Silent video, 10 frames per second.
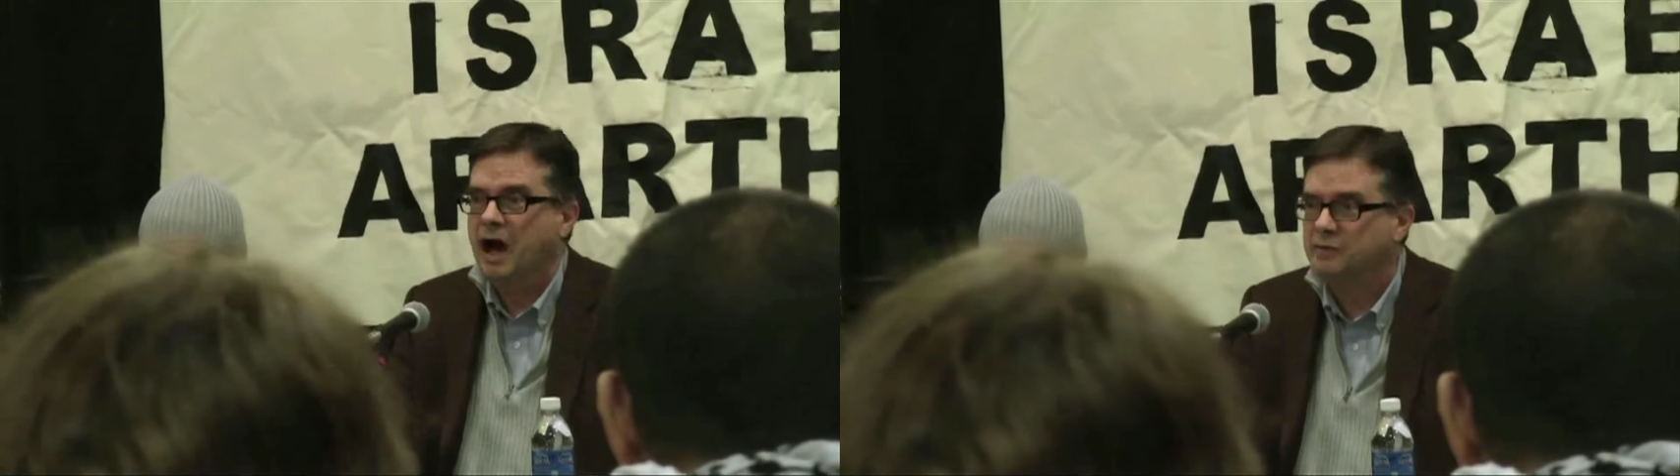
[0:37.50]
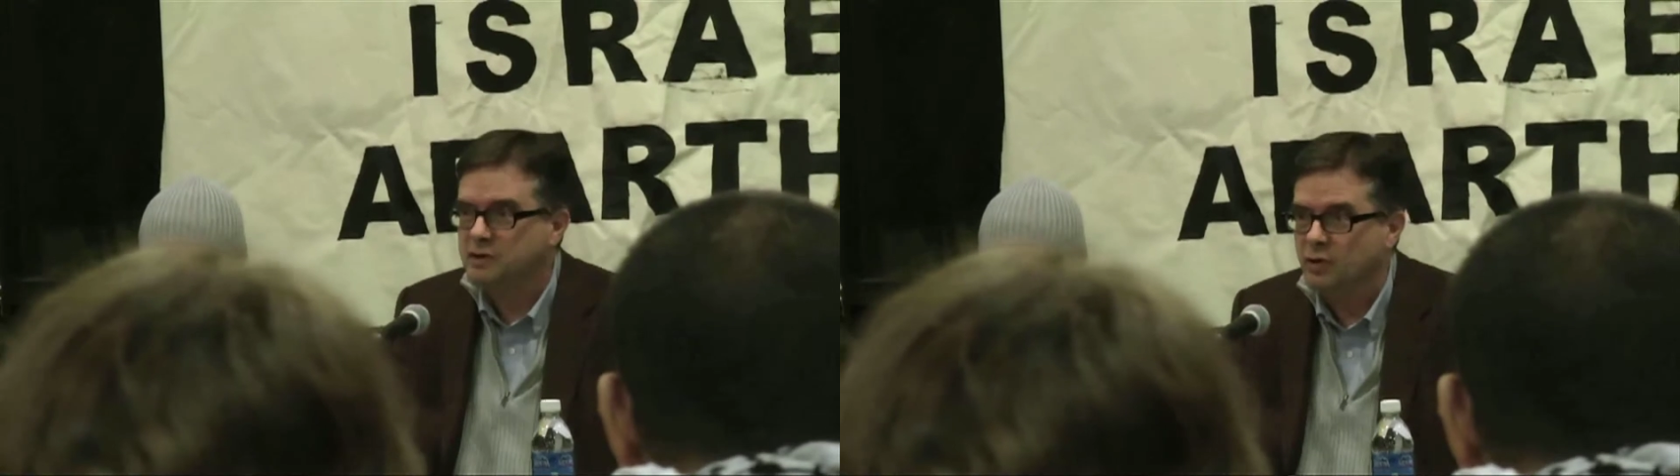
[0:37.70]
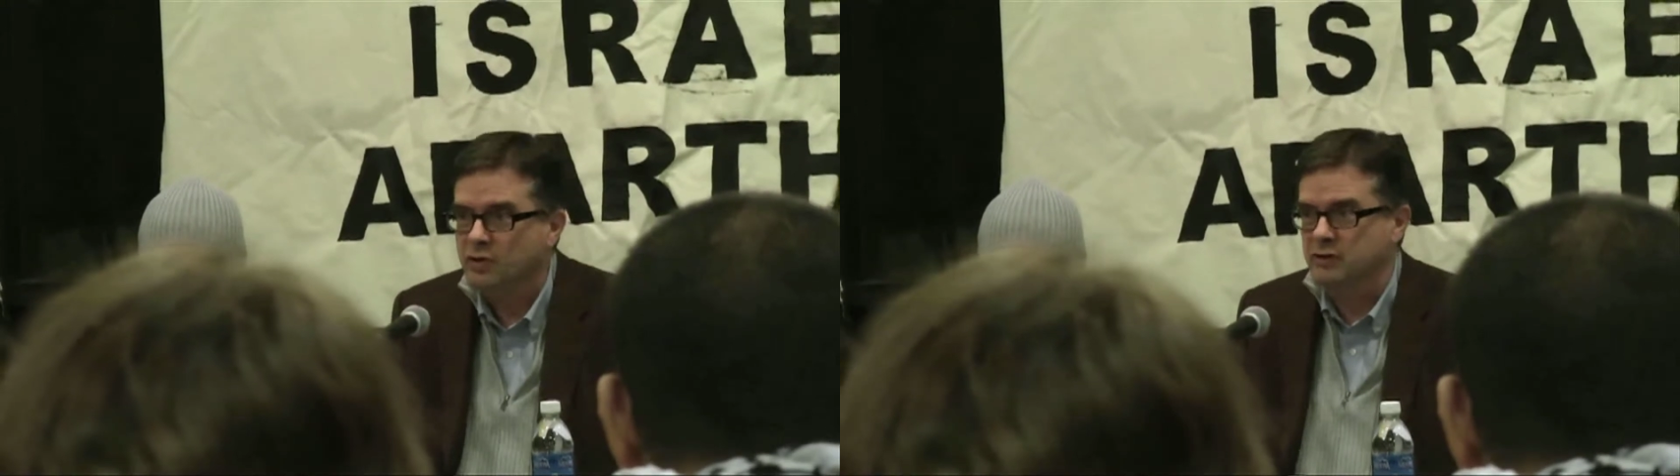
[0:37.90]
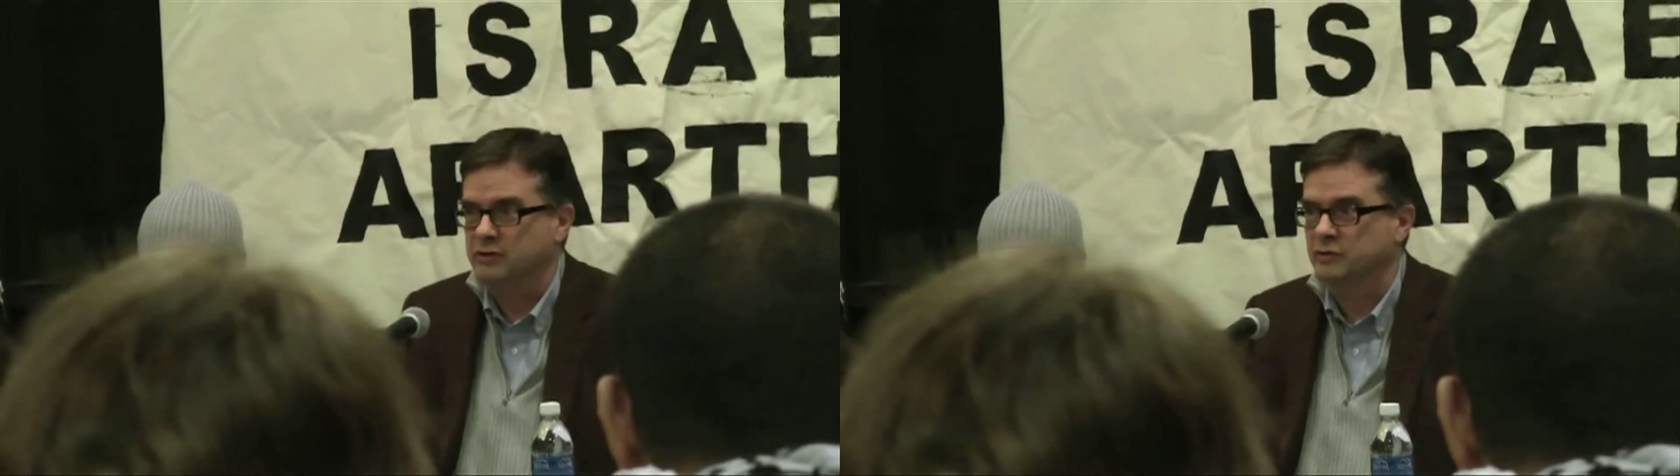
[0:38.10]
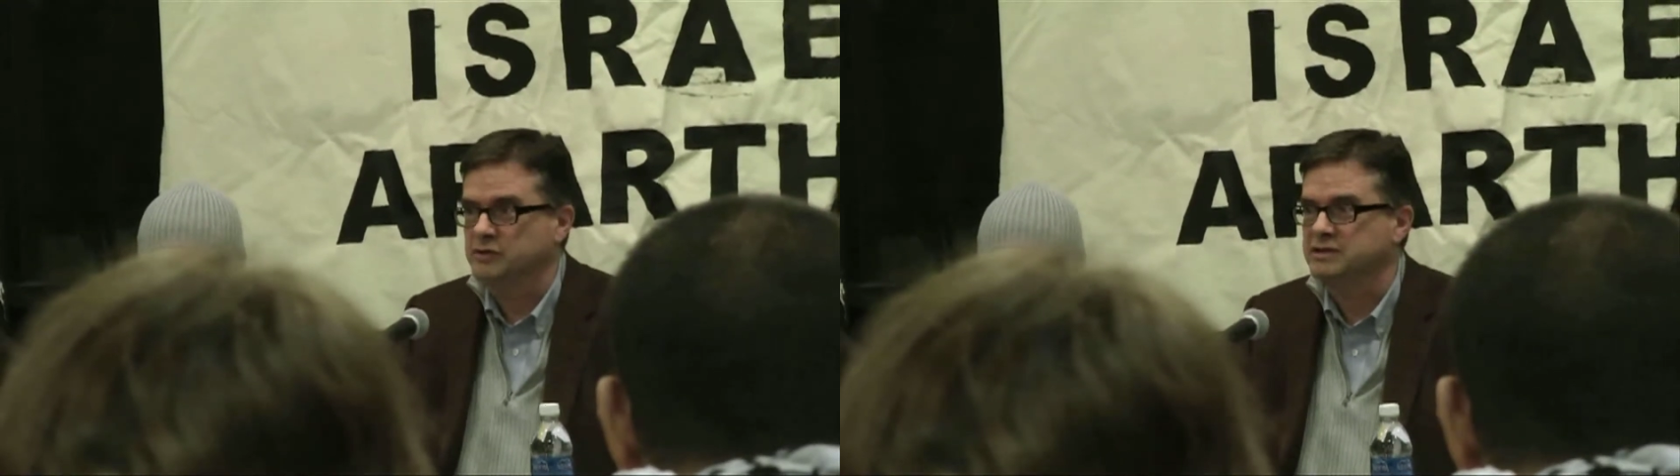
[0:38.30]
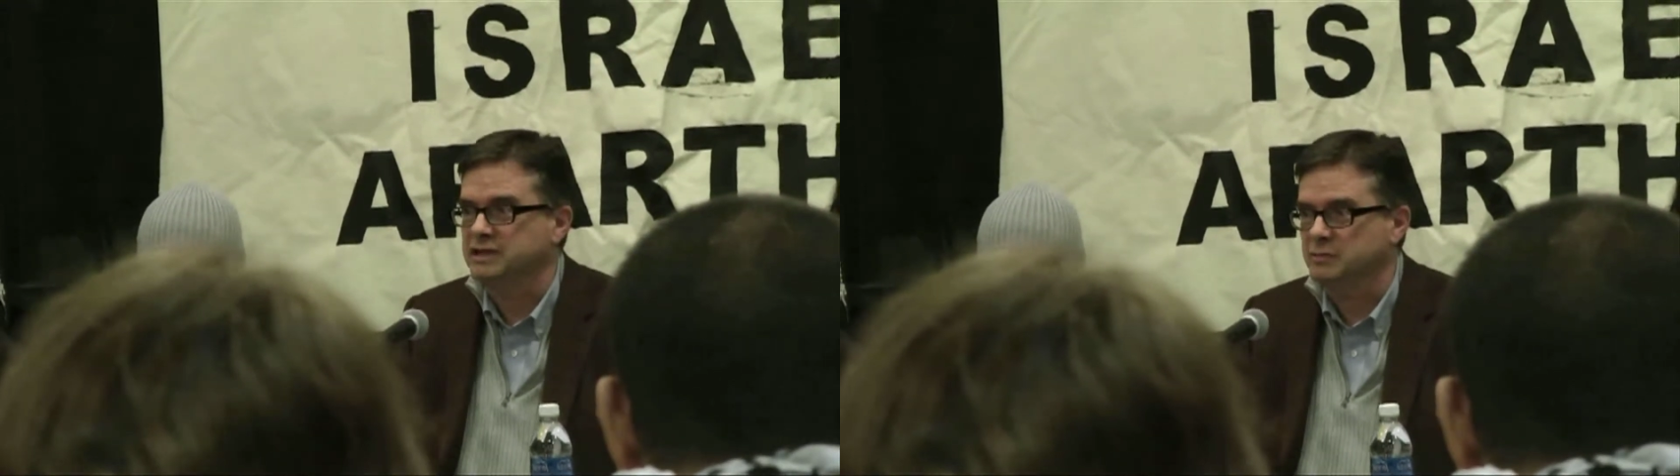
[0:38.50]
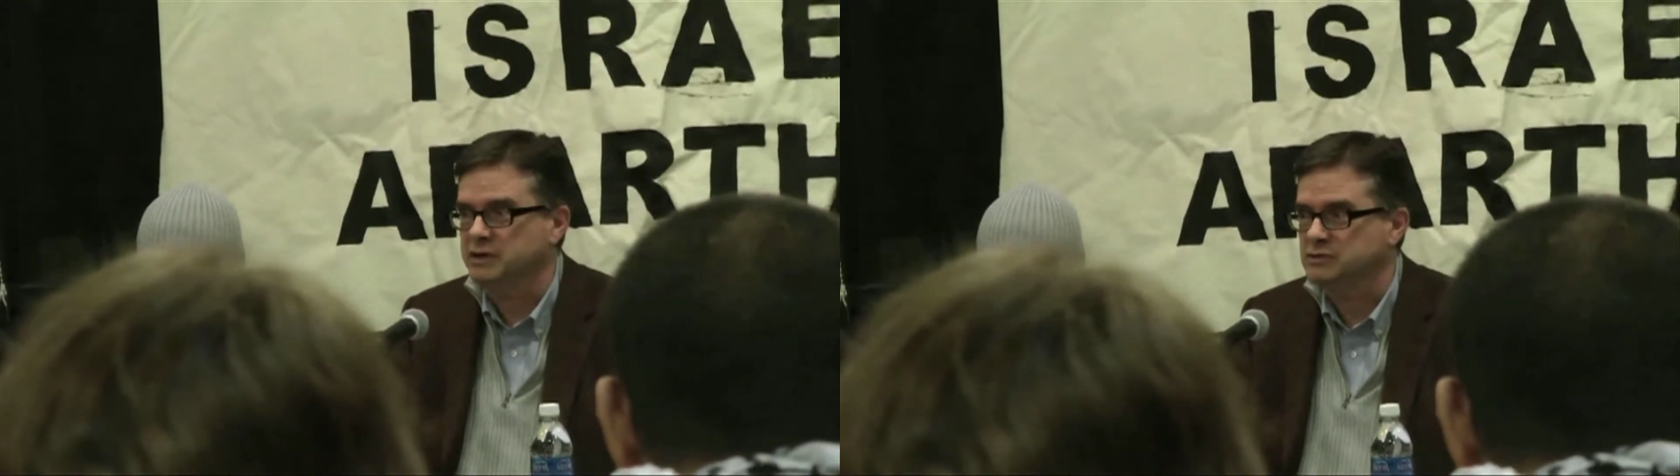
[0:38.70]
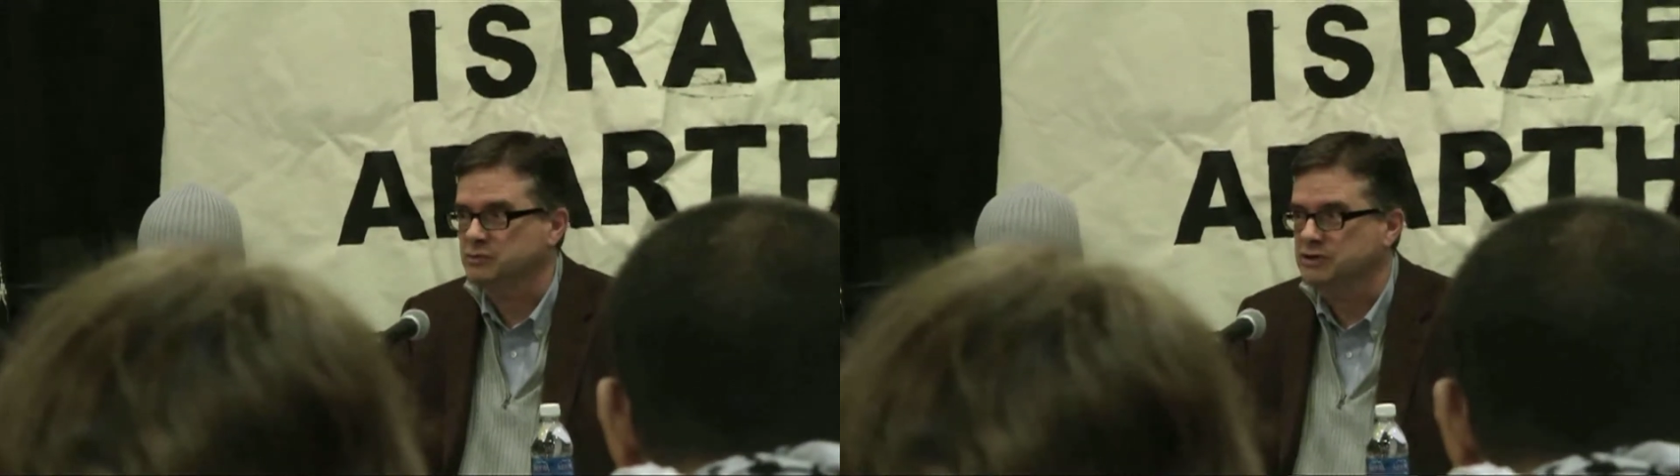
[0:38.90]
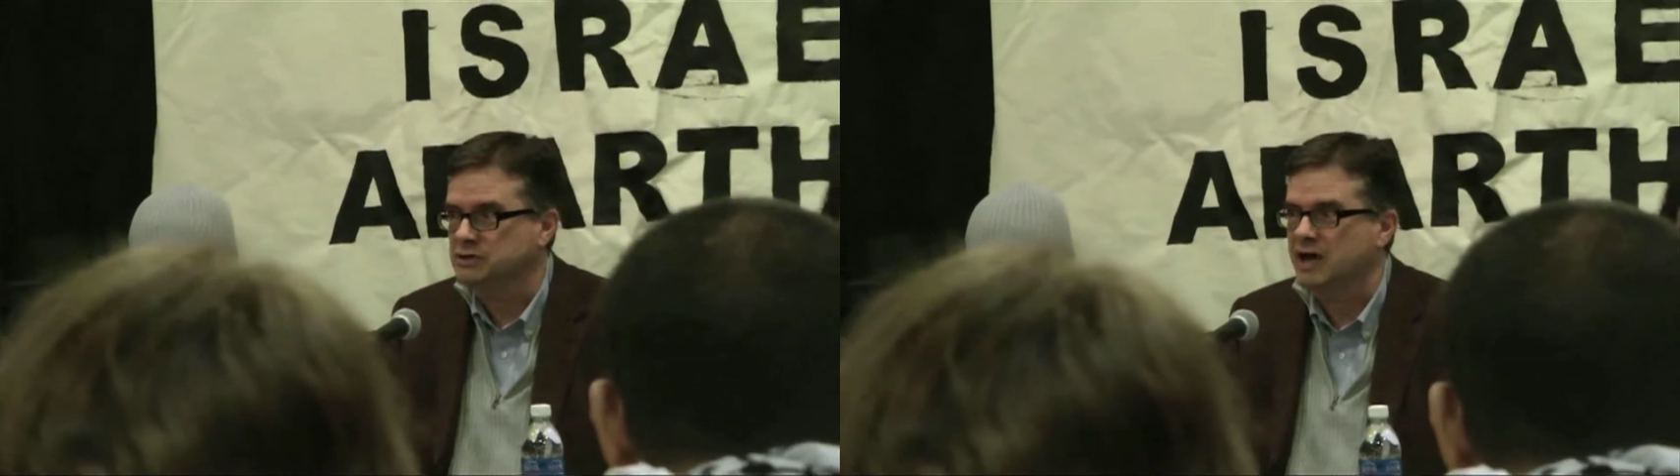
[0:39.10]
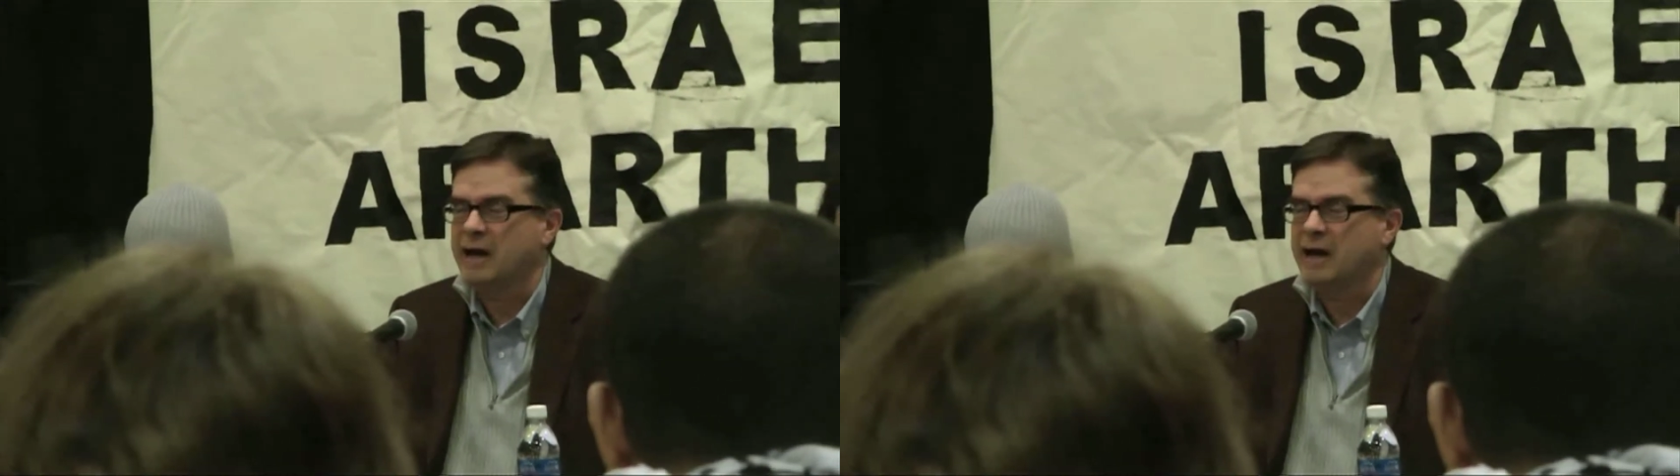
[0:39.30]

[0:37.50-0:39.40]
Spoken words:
of the York University administration.